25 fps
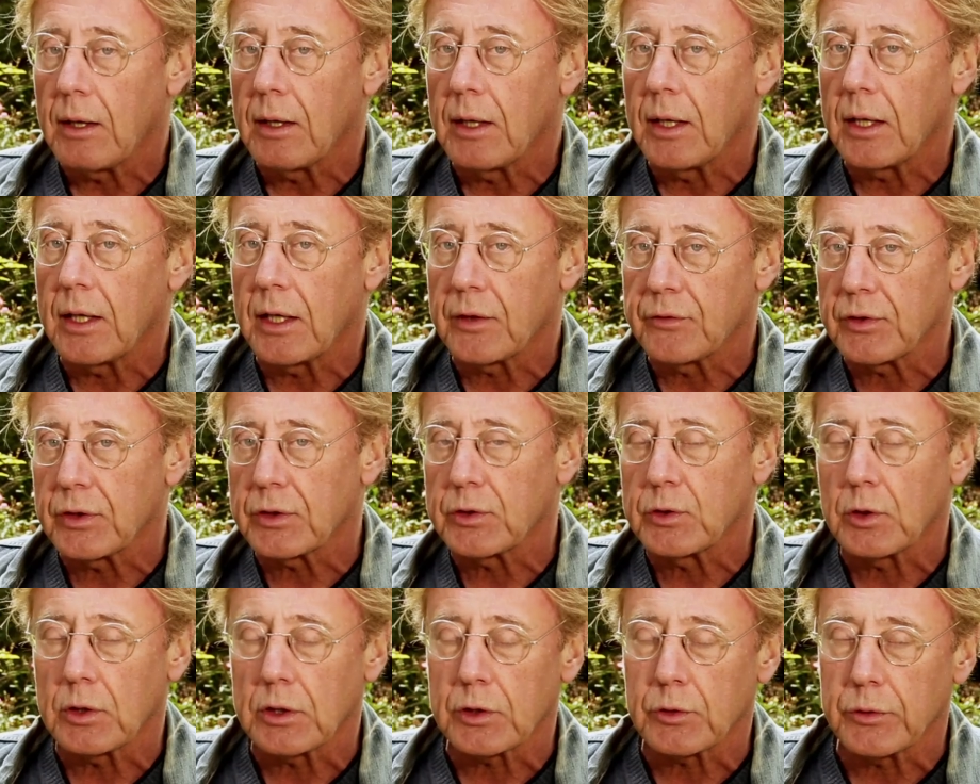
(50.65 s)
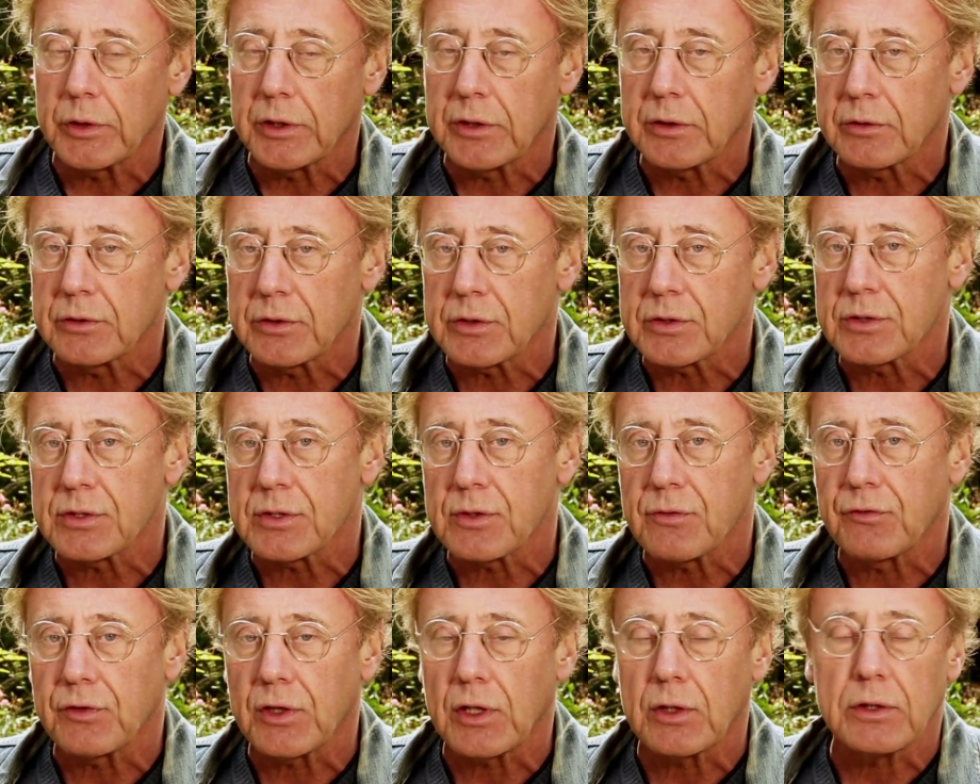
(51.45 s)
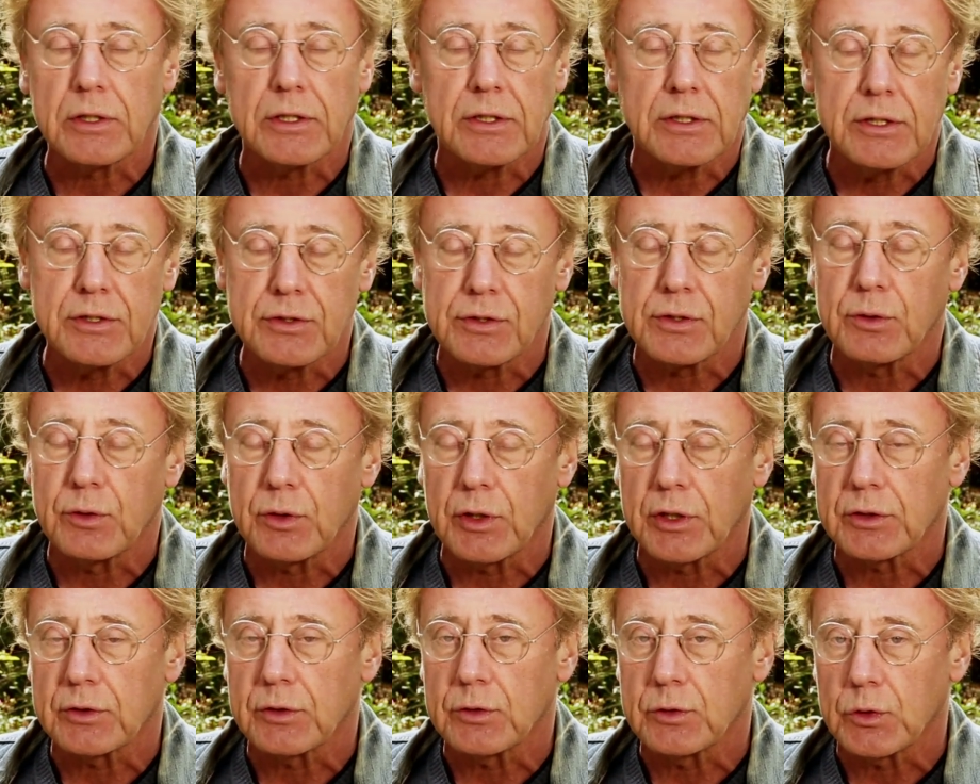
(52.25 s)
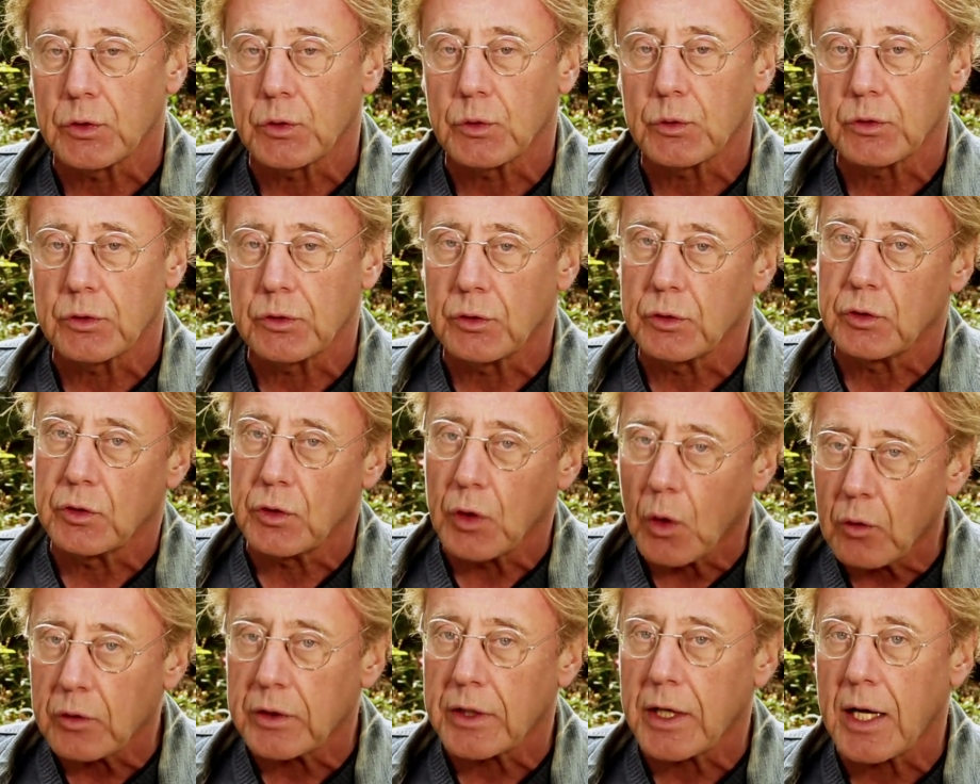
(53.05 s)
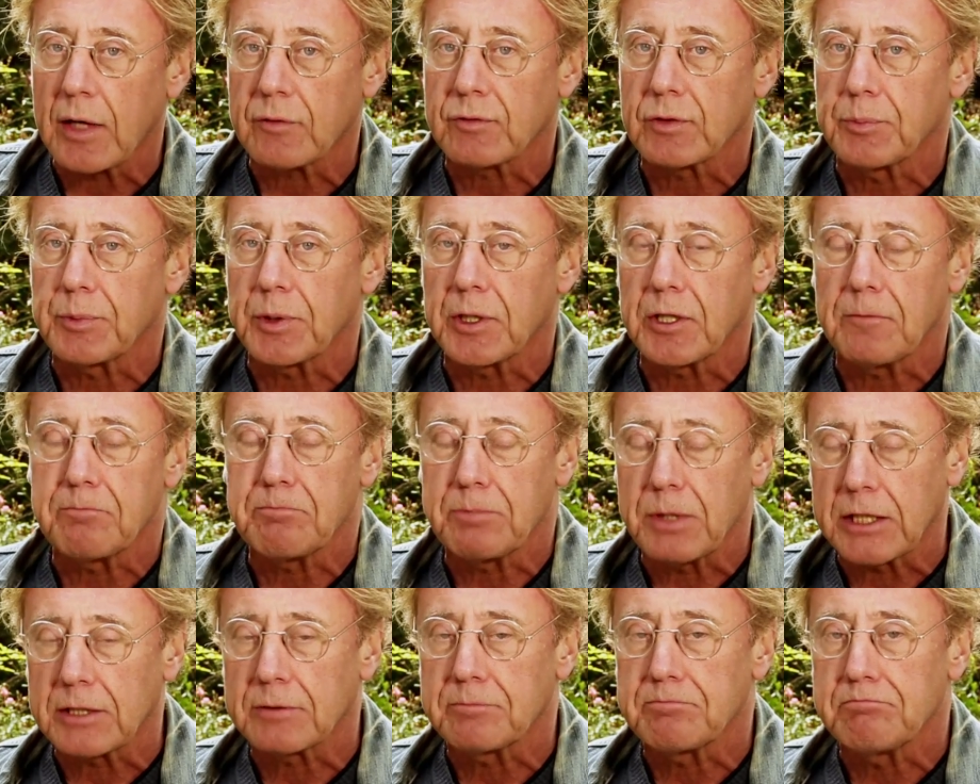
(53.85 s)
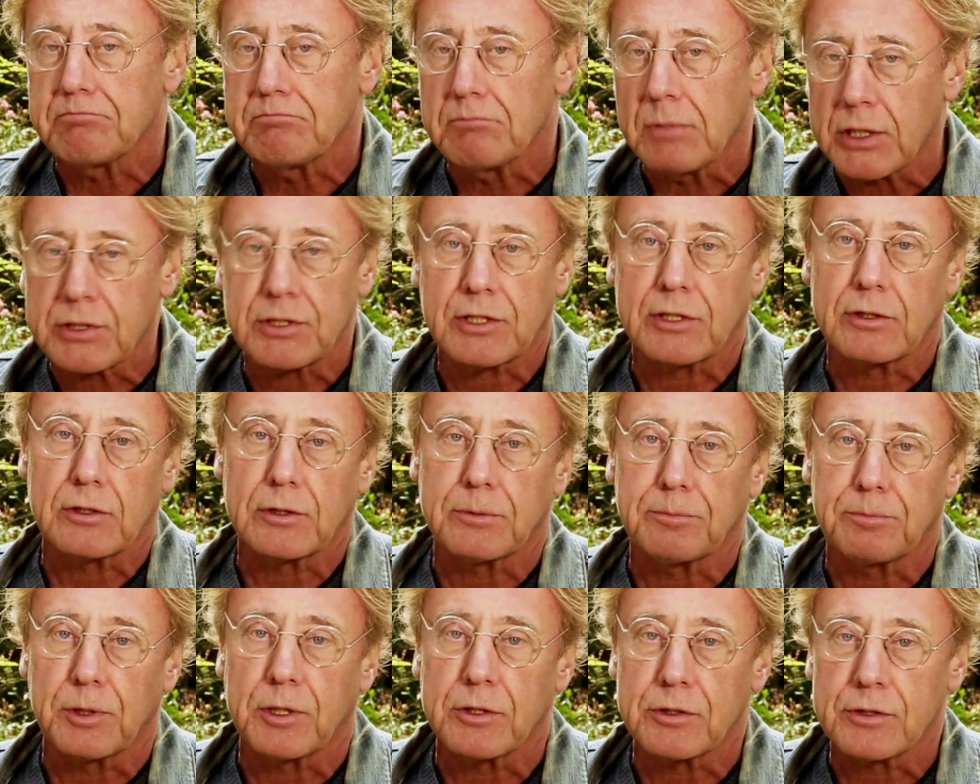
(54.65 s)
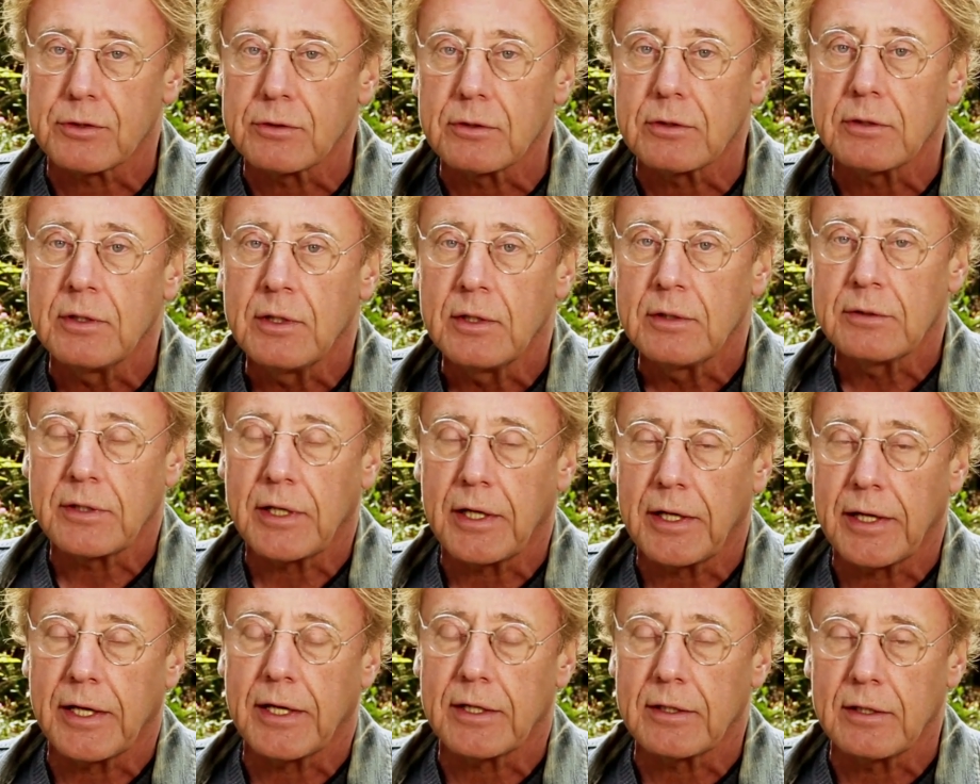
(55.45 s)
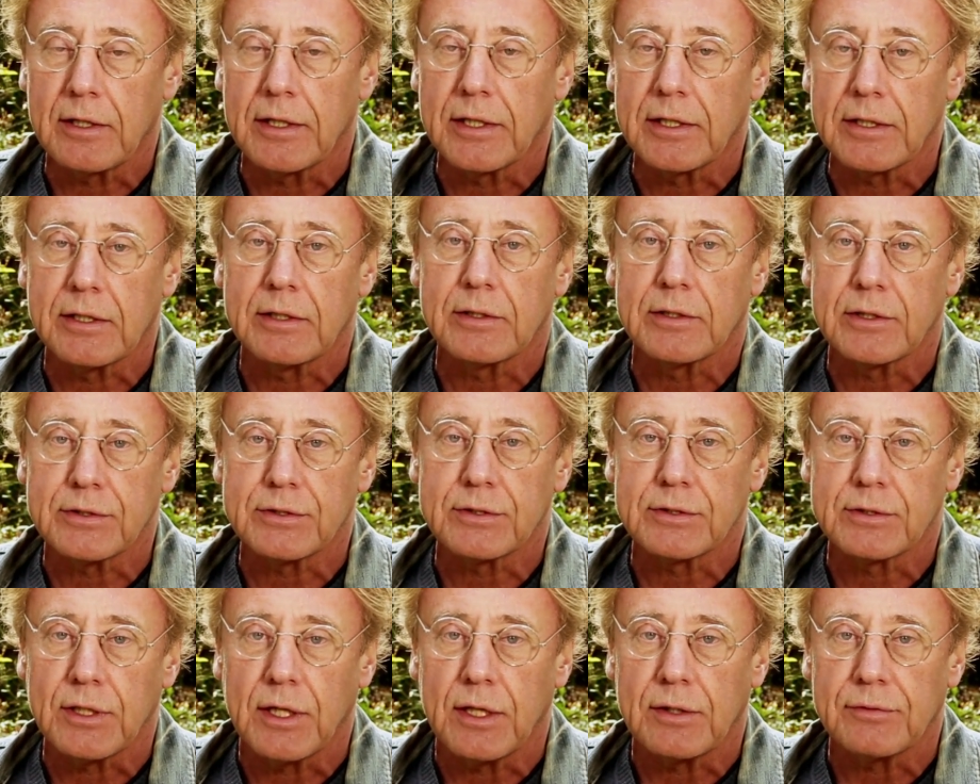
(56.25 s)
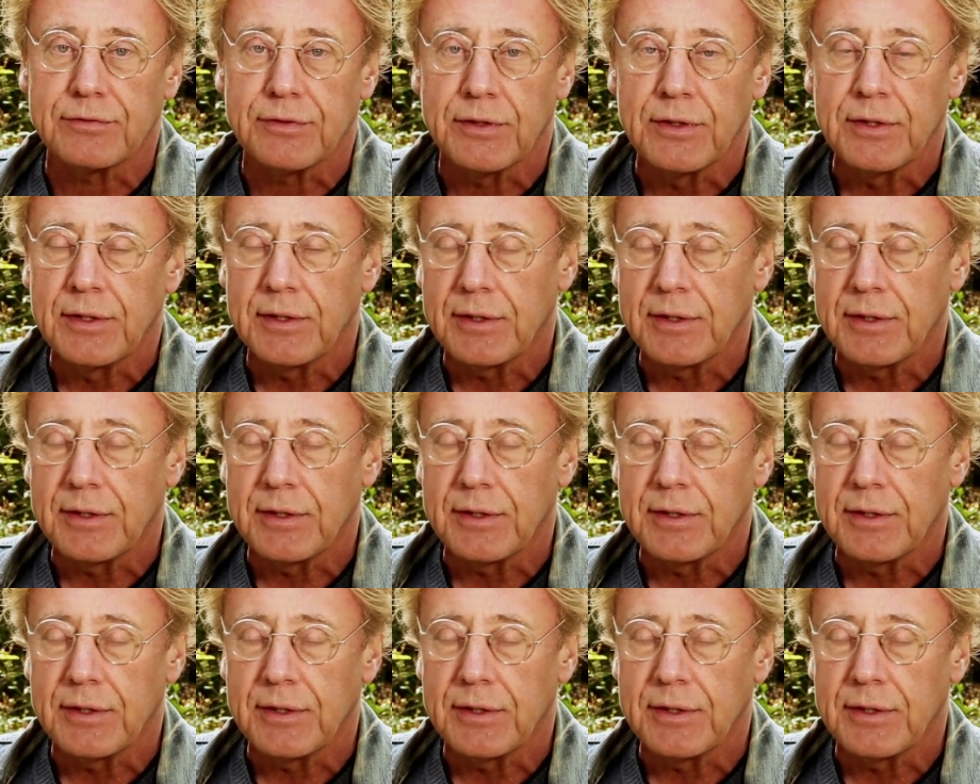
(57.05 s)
I think you'll agree that this is a fairly easy thing to do. You don't have to be a big muscular person to handle any of this stuff.